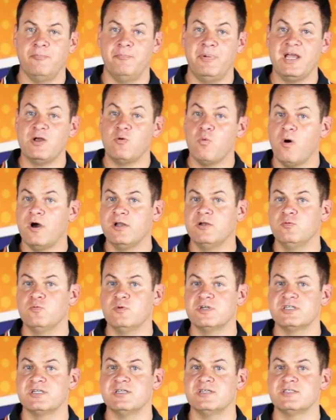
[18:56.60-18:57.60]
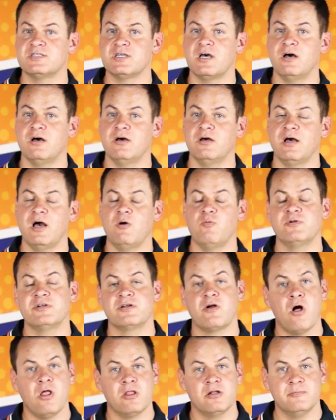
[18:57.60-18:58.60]
bank 1, which is, I wouldn't
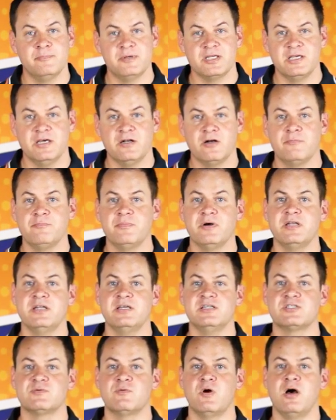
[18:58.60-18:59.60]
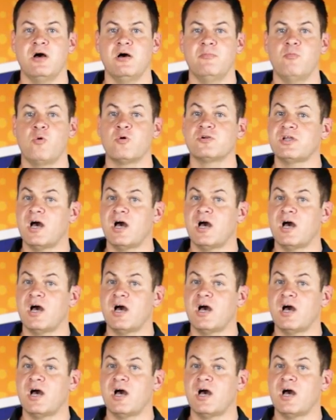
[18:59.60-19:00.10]
call it a beginner, but it's more